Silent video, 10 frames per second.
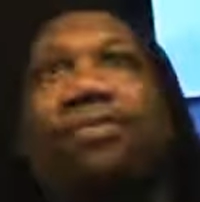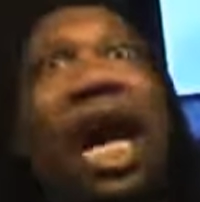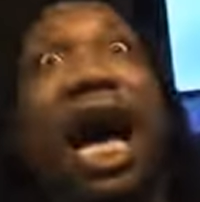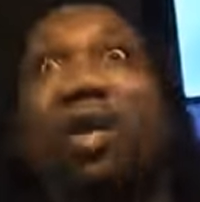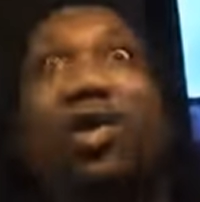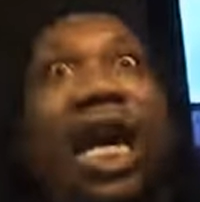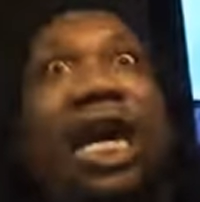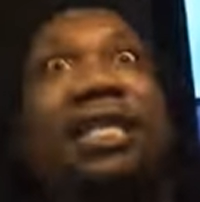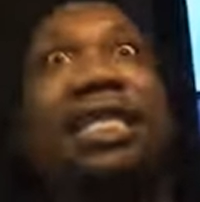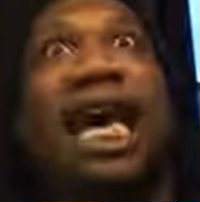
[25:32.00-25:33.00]
no, you
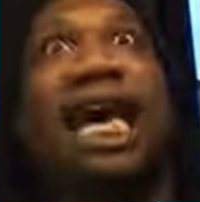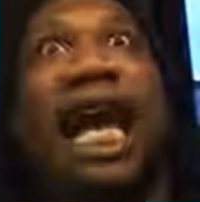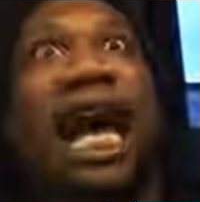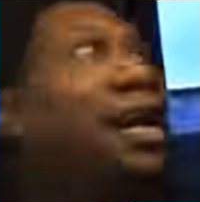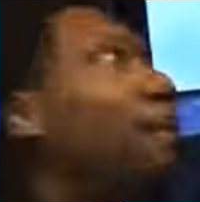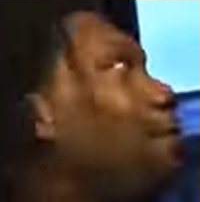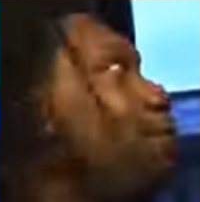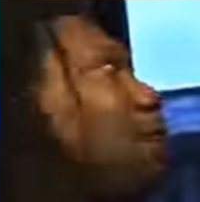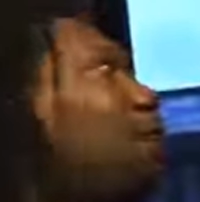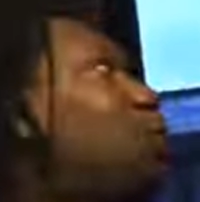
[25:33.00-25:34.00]
can't say
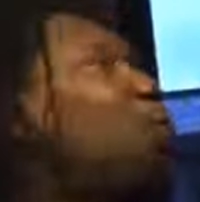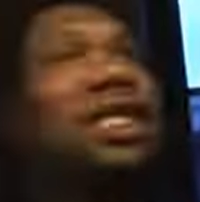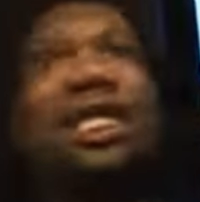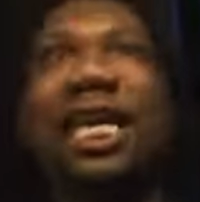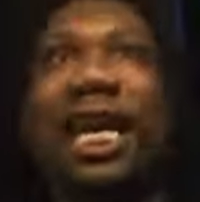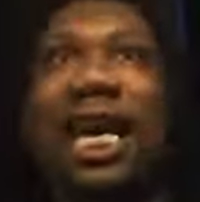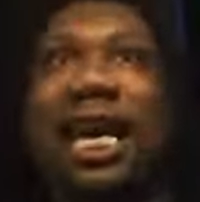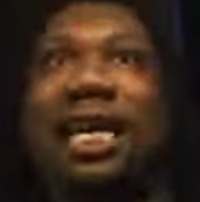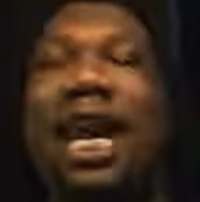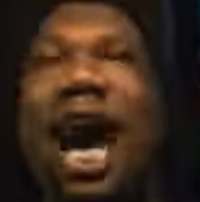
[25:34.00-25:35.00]
that. The Swiss are
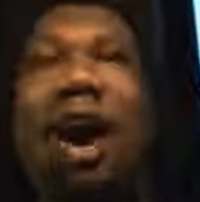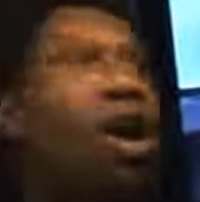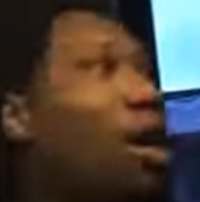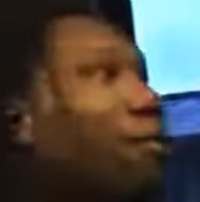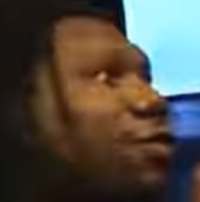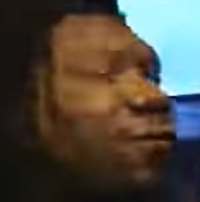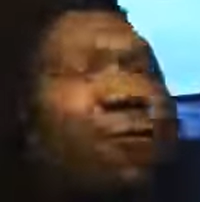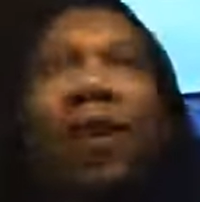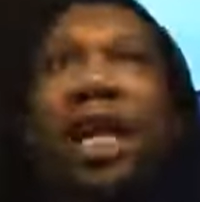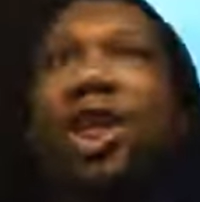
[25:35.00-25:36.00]
here now. The
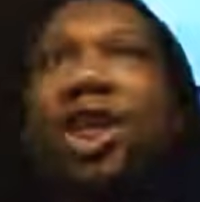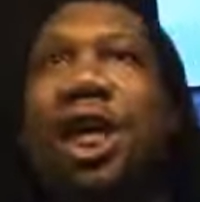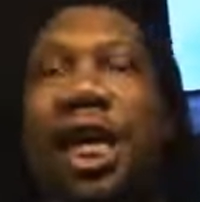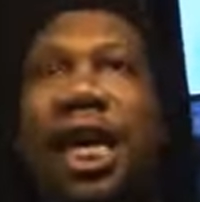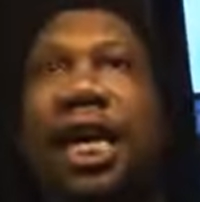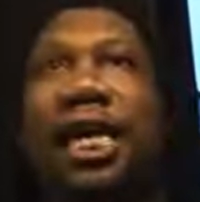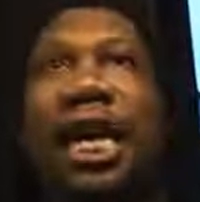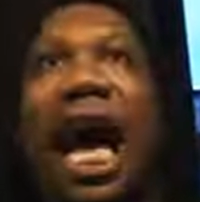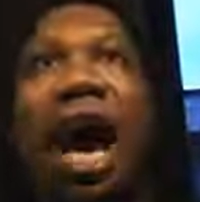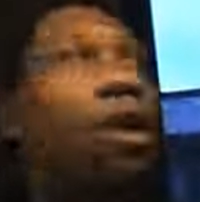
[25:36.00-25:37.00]
French are here
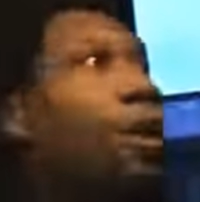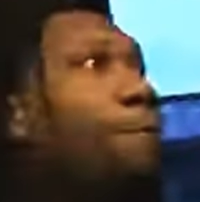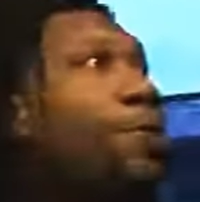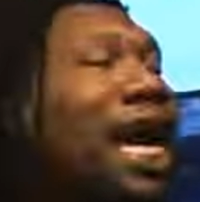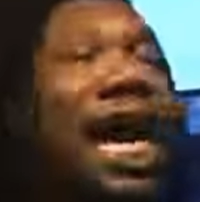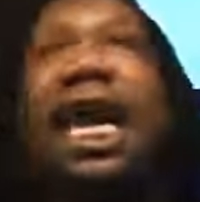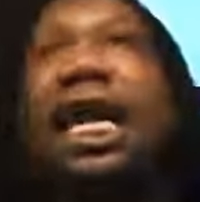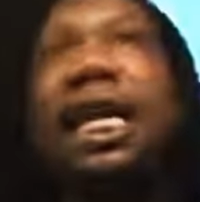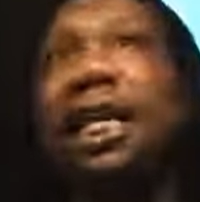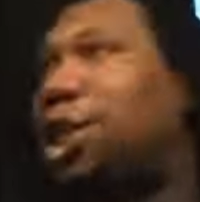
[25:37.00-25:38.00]
now. The
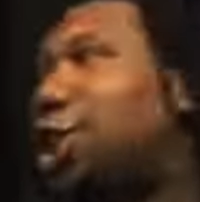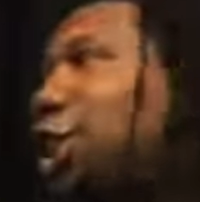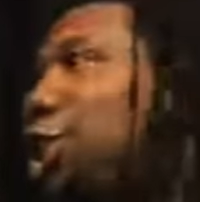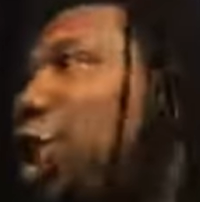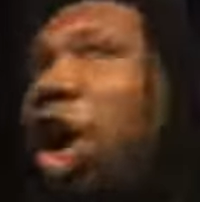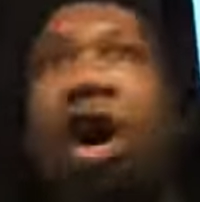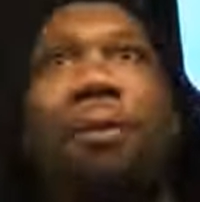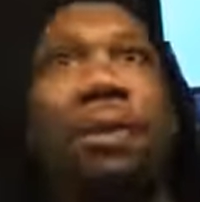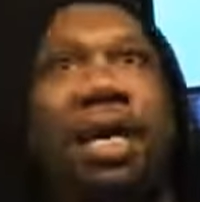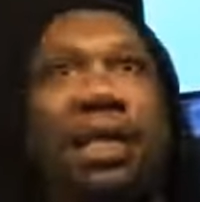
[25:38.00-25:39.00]
English, the
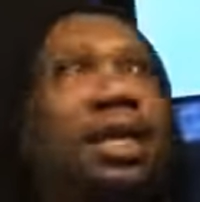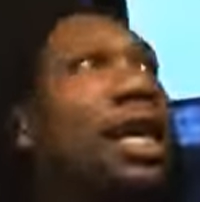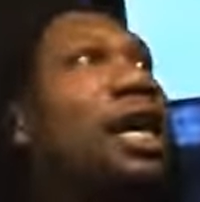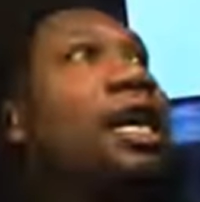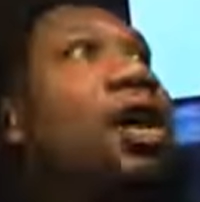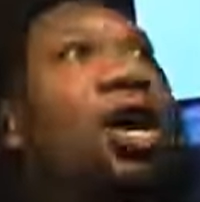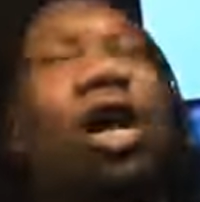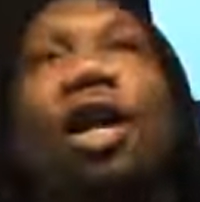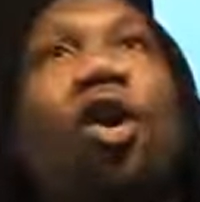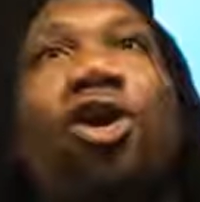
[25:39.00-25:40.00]
Germans,
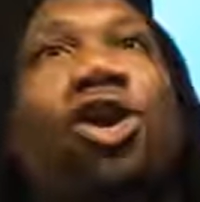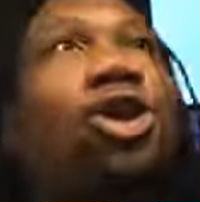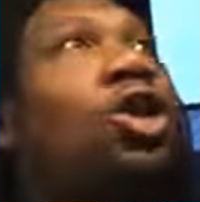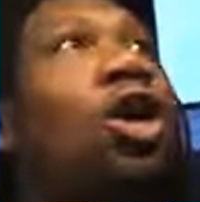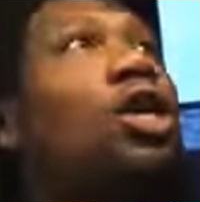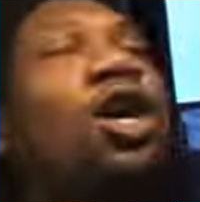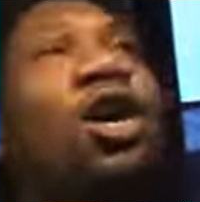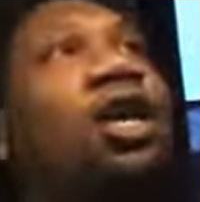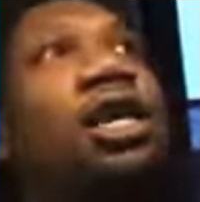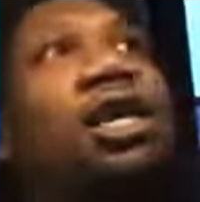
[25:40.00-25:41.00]
Aust-
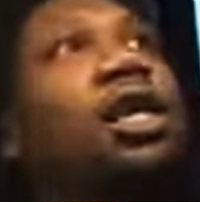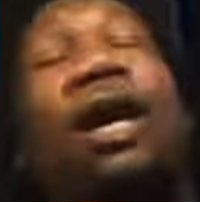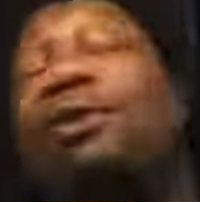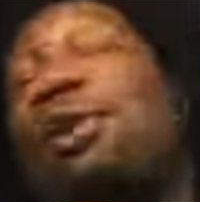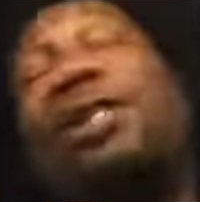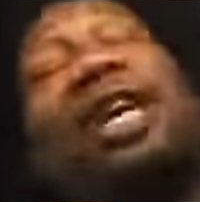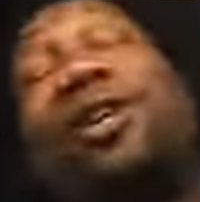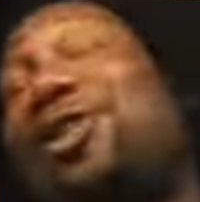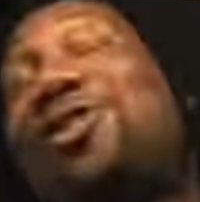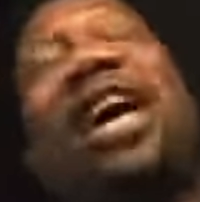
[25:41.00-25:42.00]
I was about to say
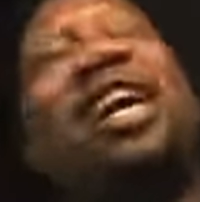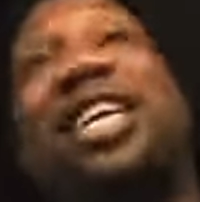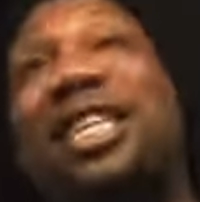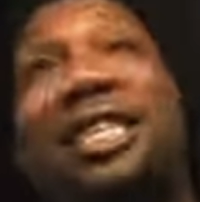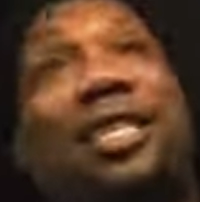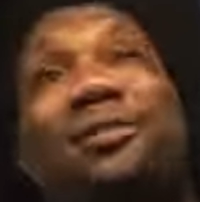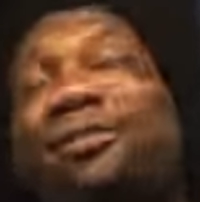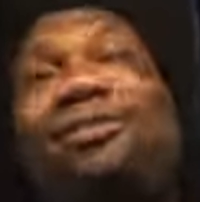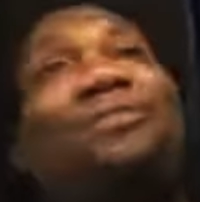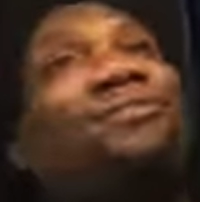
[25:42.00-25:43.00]
Australians.
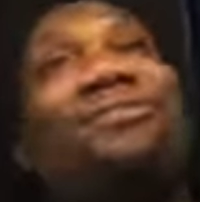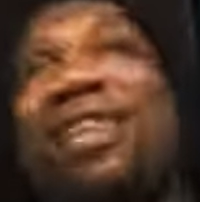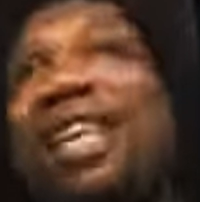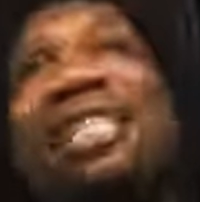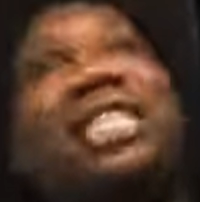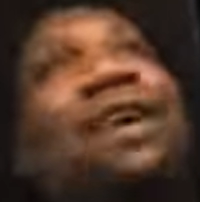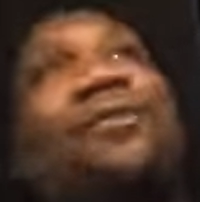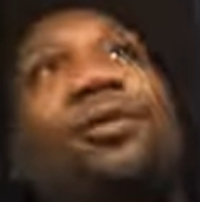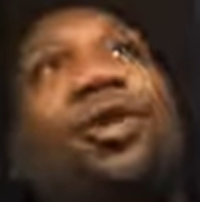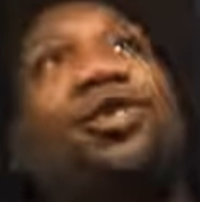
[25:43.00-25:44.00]
I just came
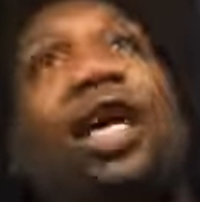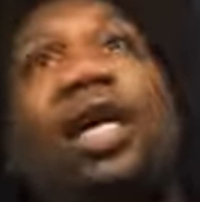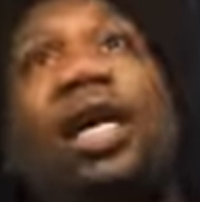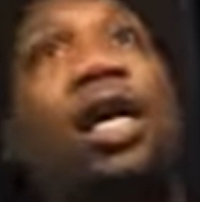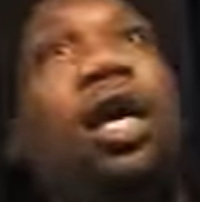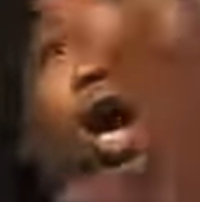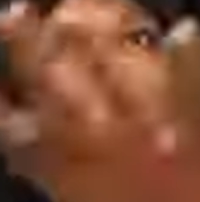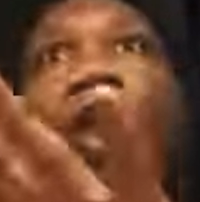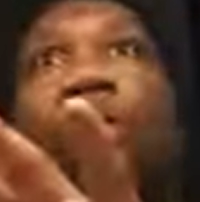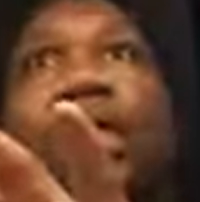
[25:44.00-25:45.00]
from Australia.
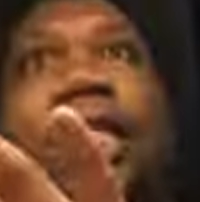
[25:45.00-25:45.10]
Hold on one